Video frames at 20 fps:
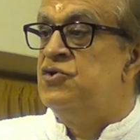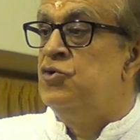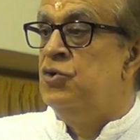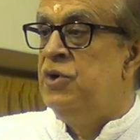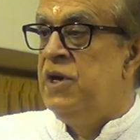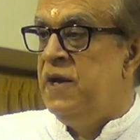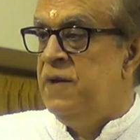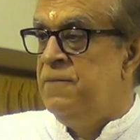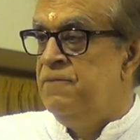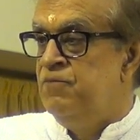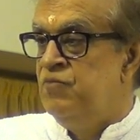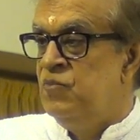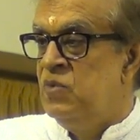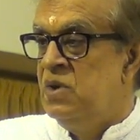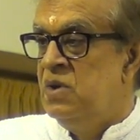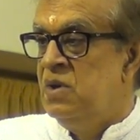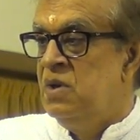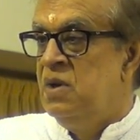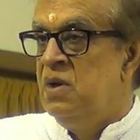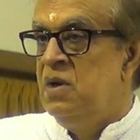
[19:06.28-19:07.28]
today?
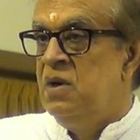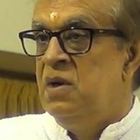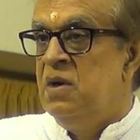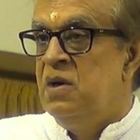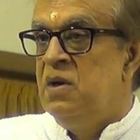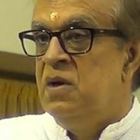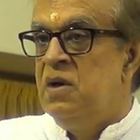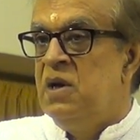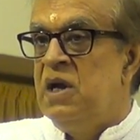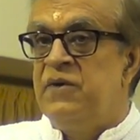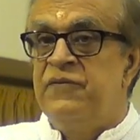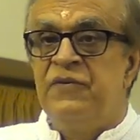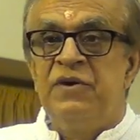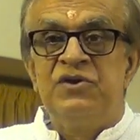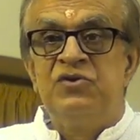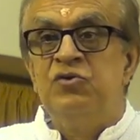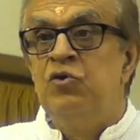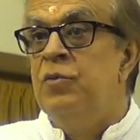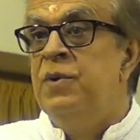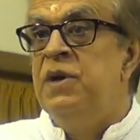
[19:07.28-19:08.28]
At
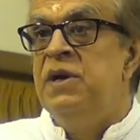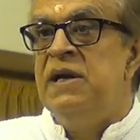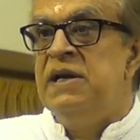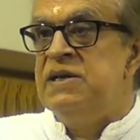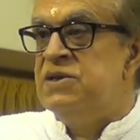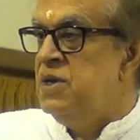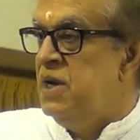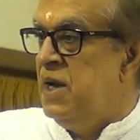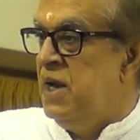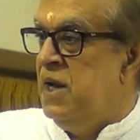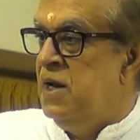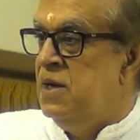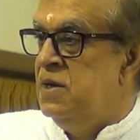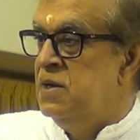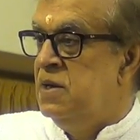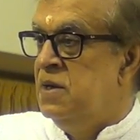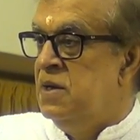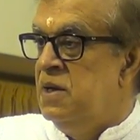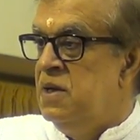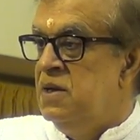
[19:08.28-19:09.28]
first, nobody raised their hand.
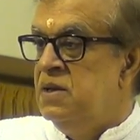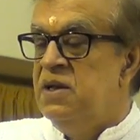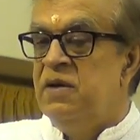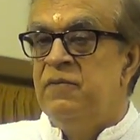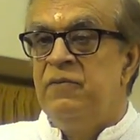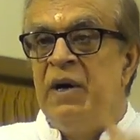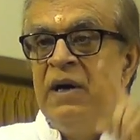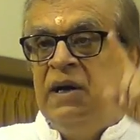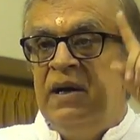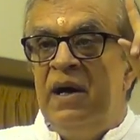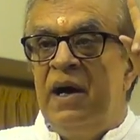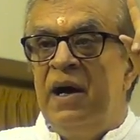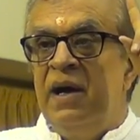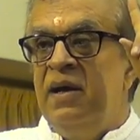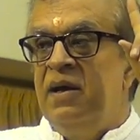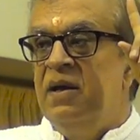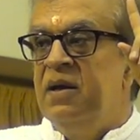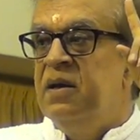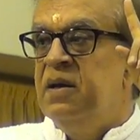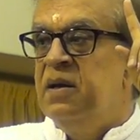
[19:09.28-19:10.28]
Then one guy,
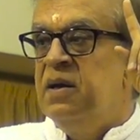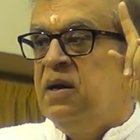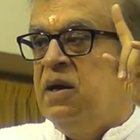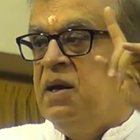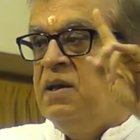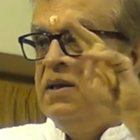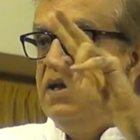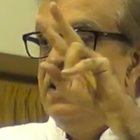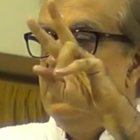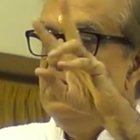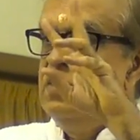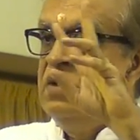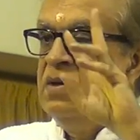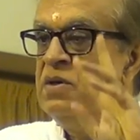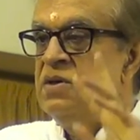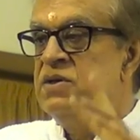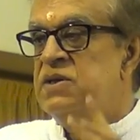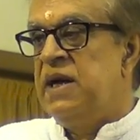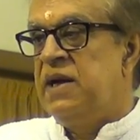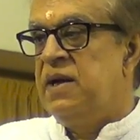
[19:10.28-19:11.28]
and then
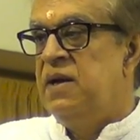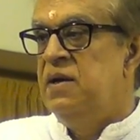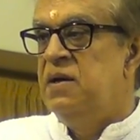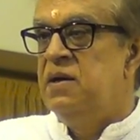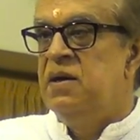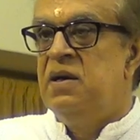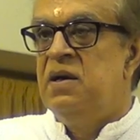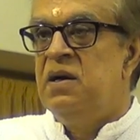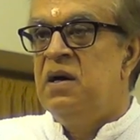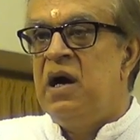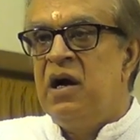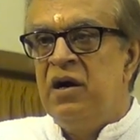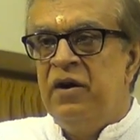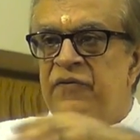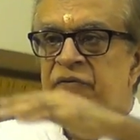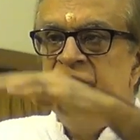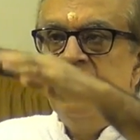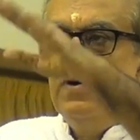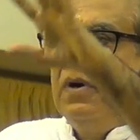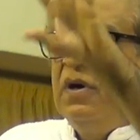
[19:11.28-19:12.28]
second. Out
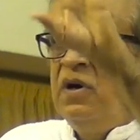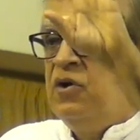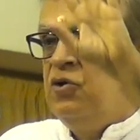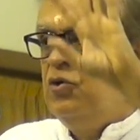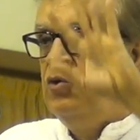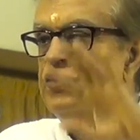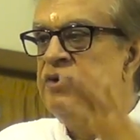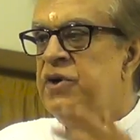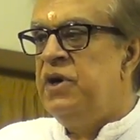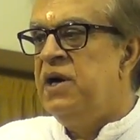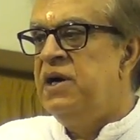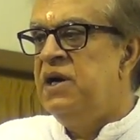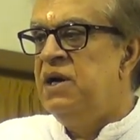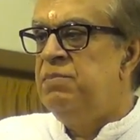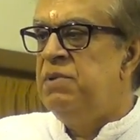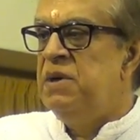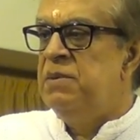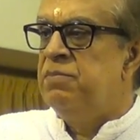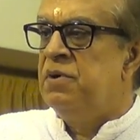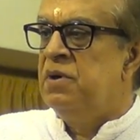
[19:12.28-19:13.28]
of 200-300
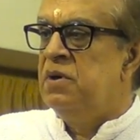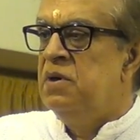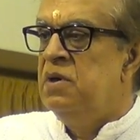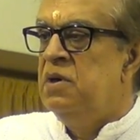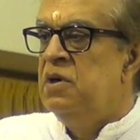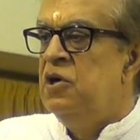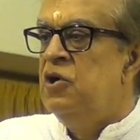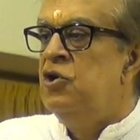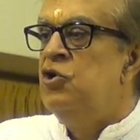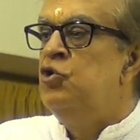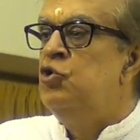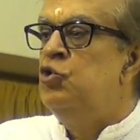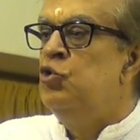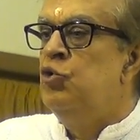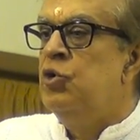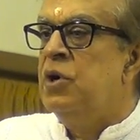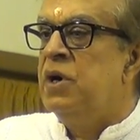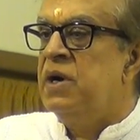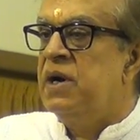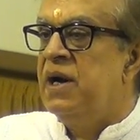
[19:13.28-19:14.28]
people,
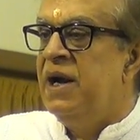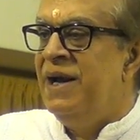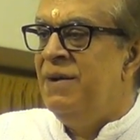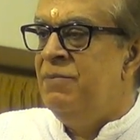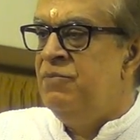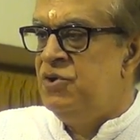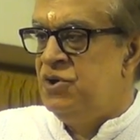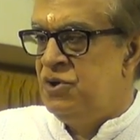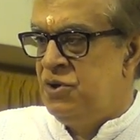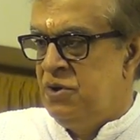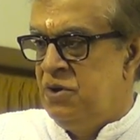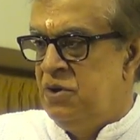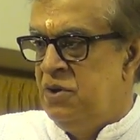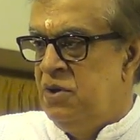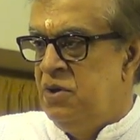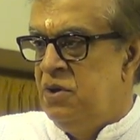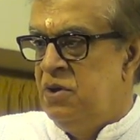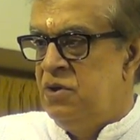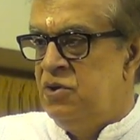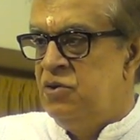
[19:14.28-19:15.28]
two claimed
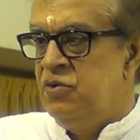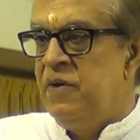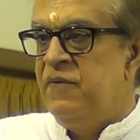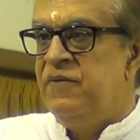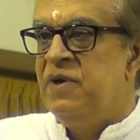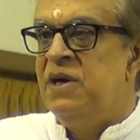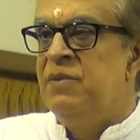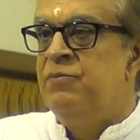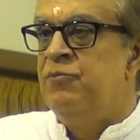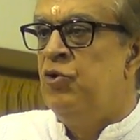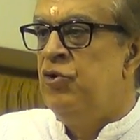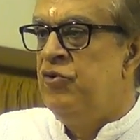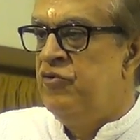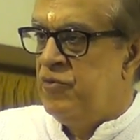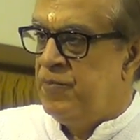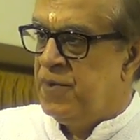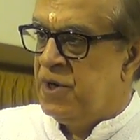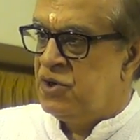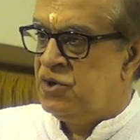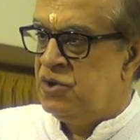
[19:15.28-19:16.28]
to have done
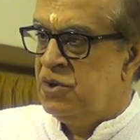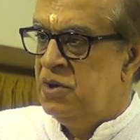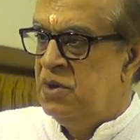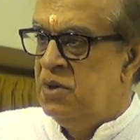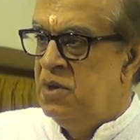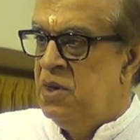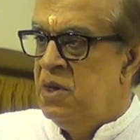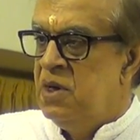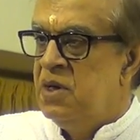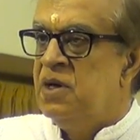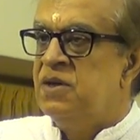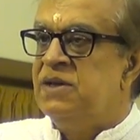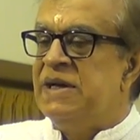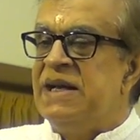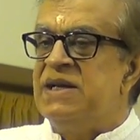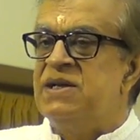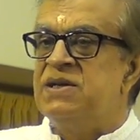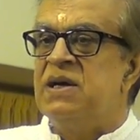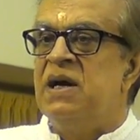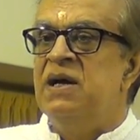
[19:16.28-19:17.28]
Purva Paksha. Now
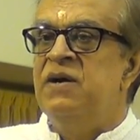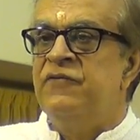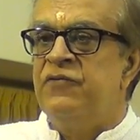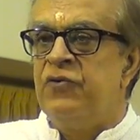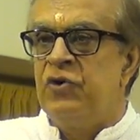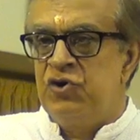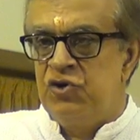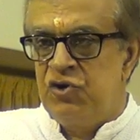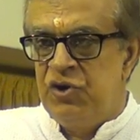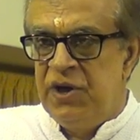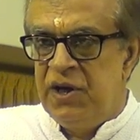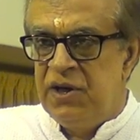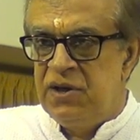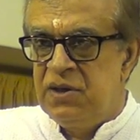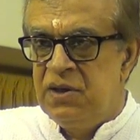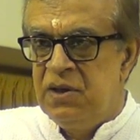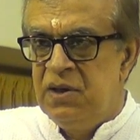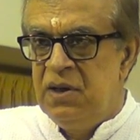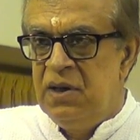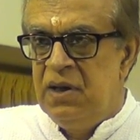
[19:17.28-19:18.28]
that's unfortunate,
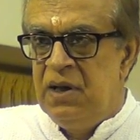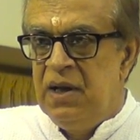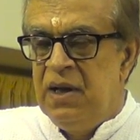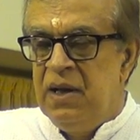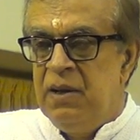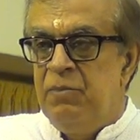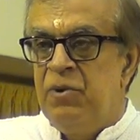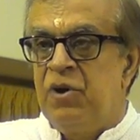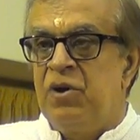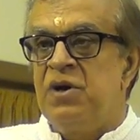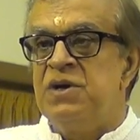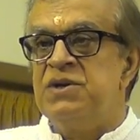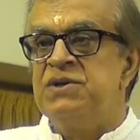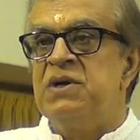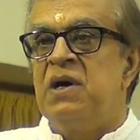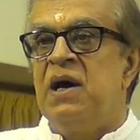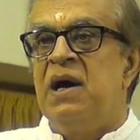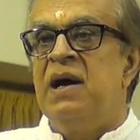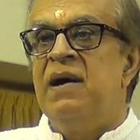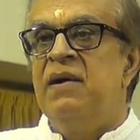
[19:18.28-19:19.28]
because
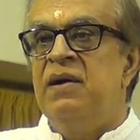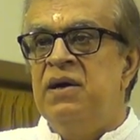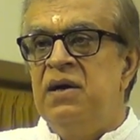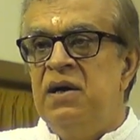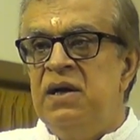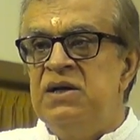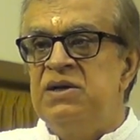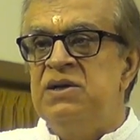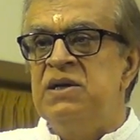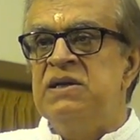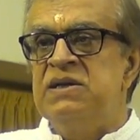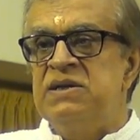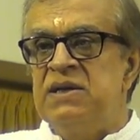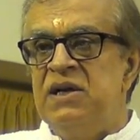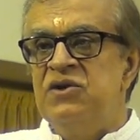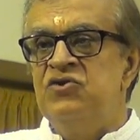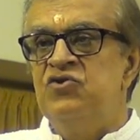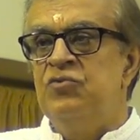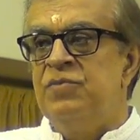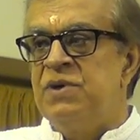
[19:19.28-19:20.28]
our tradition
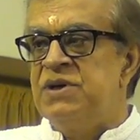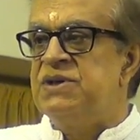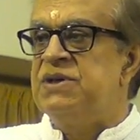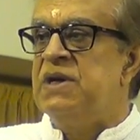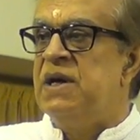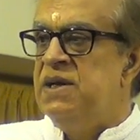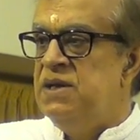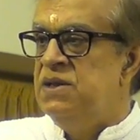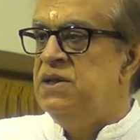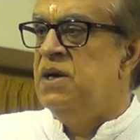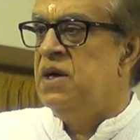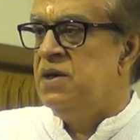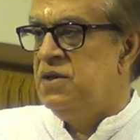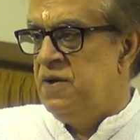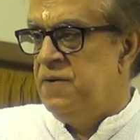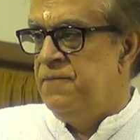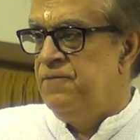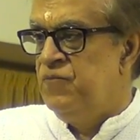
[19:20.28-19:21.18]
says you must study the other.